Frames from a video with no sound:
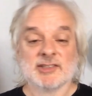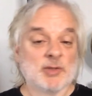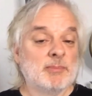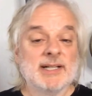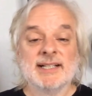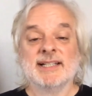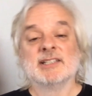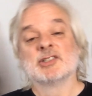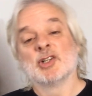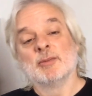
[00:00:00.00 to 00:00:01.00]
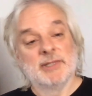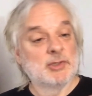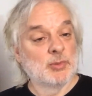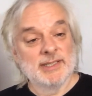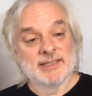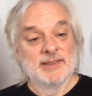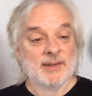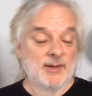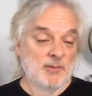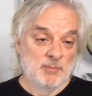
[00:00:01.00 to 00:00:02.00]
So my zombie twin
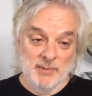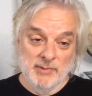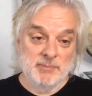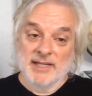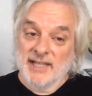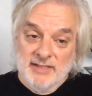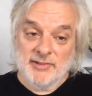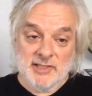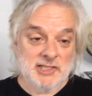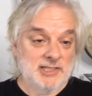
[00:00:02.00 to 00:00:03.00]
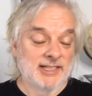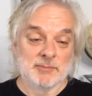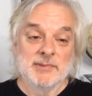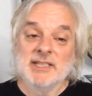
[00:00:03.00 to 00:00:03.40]
might be behaving just like me,